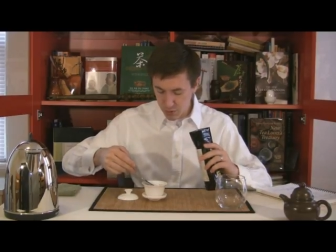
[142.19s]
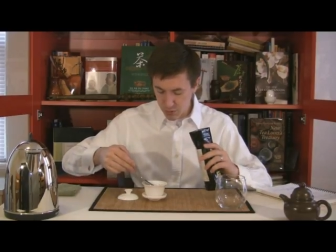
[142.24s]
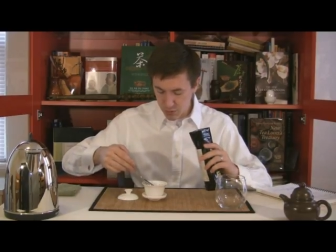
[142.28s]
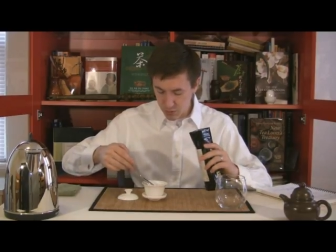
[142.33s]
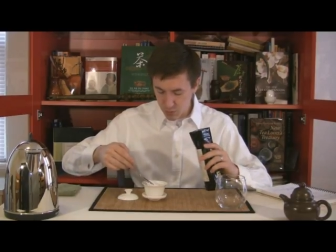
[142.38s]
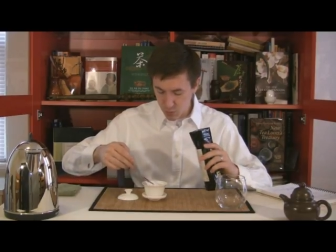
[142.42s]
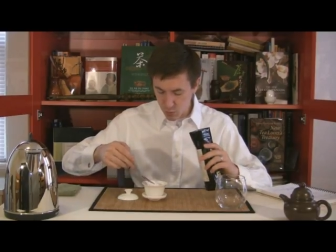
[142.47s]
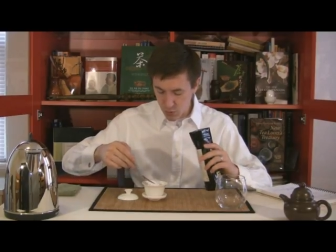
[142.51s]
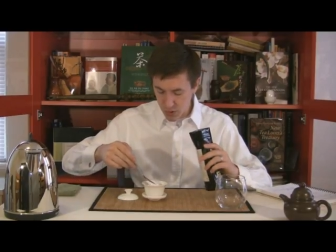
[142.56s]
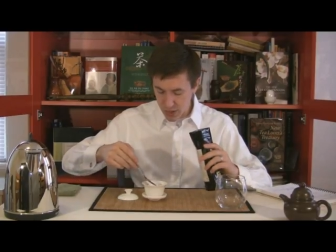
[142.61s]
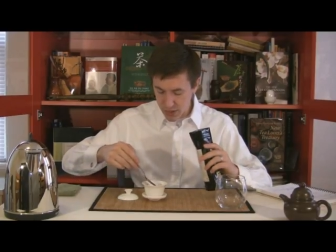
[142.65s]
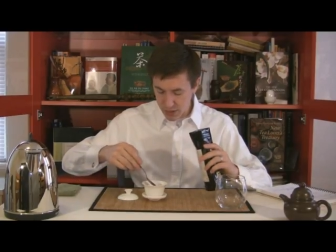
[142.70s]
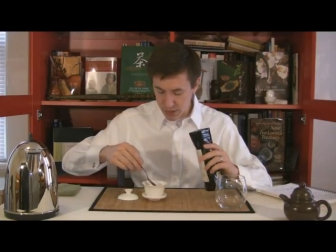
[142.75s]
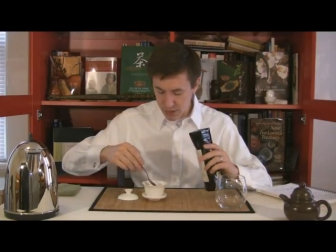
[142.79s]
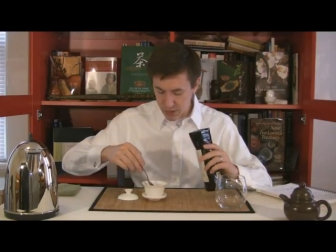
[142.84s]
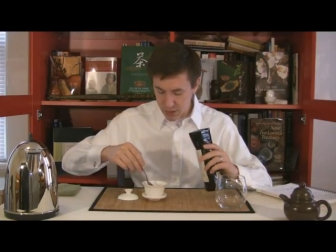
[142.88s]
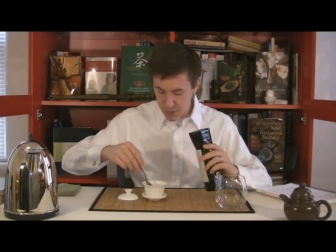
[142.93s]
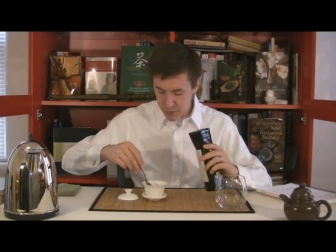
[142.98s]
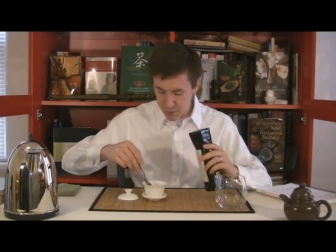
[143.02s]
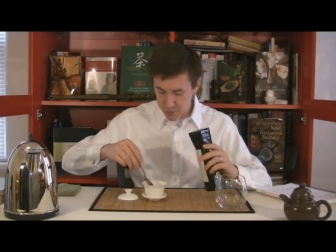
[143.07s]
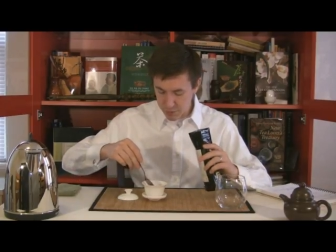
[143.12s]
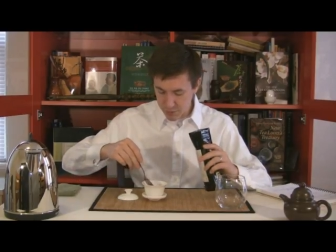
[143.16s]
the wet
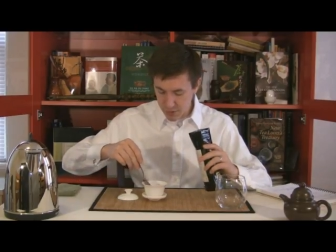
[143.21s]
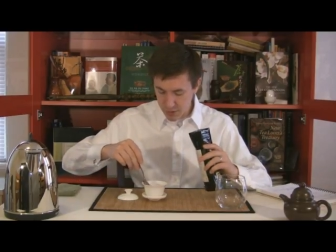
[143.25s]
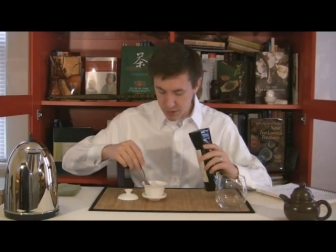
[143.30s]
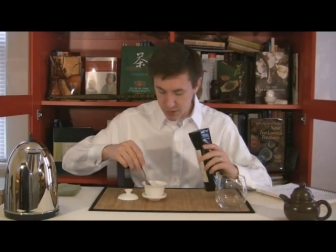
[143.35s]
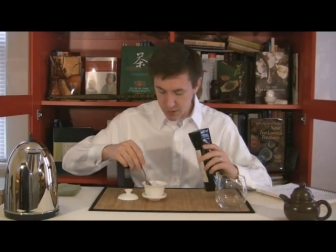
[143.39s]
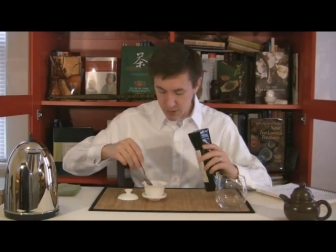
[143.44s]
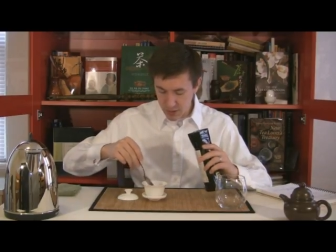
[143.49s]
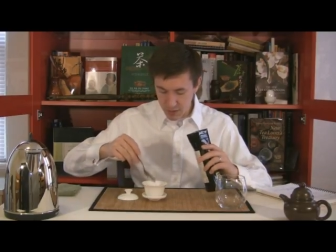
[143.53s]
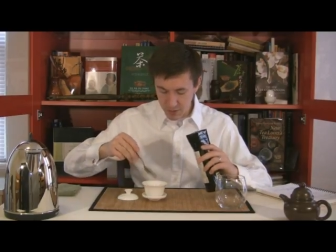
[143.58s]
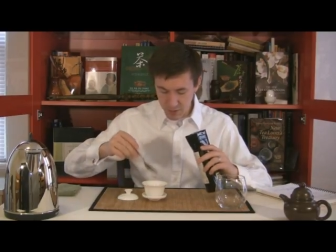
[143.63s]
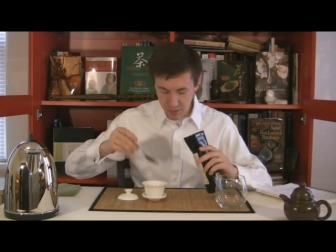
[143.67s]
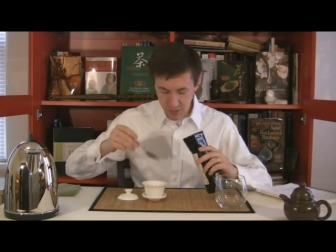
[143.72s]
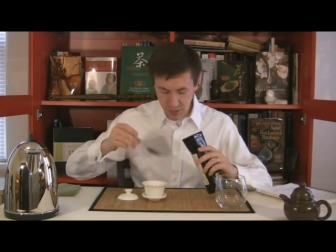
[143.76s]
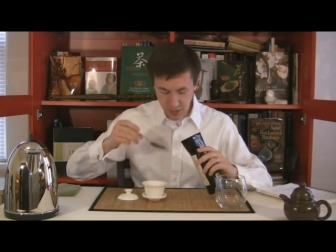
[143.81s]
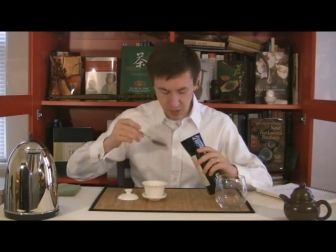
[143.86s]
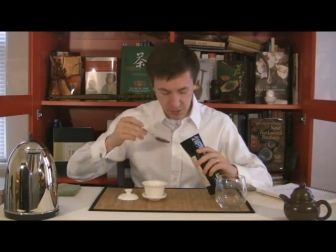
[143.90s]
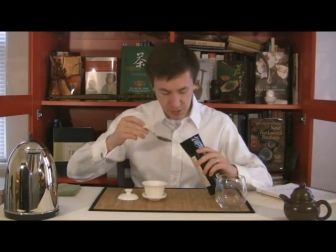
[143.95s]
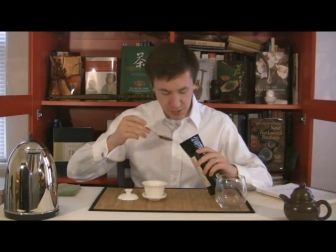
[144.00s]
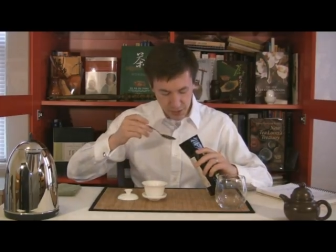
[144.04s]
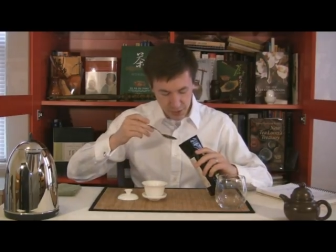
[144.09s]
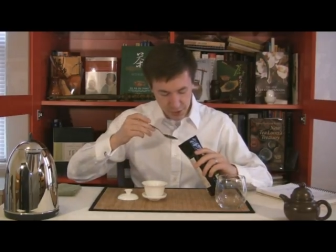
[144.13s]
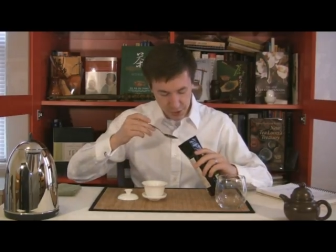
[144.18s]
leaf, and the
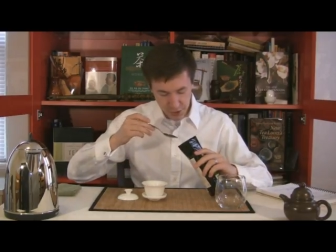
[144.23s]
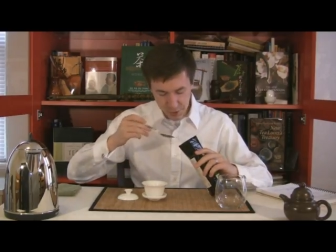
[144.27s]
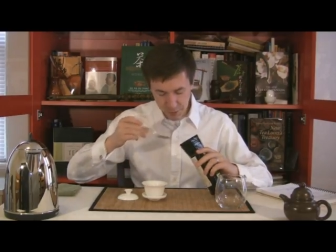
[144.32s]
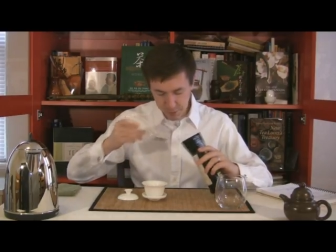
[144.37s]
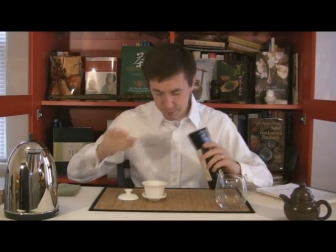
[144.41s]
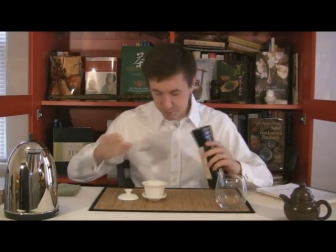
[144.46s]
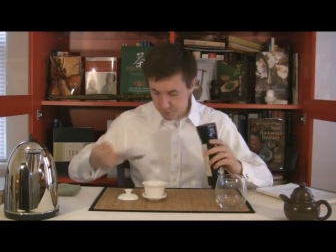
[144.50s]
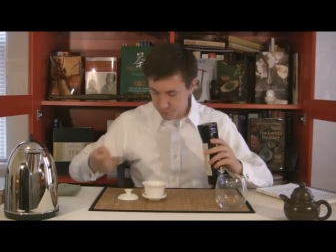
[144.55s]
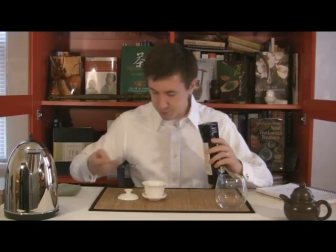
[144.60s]
liquor.